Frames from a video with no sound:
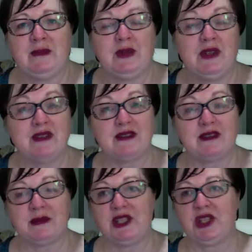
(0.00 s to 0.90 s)
bruises
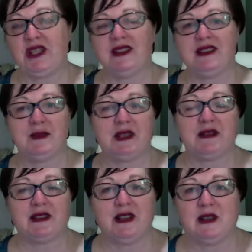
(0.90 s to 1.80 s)
on my shins
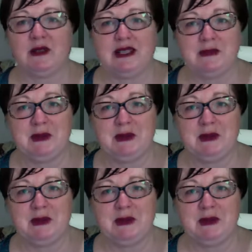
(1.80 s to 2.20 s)
because I'd always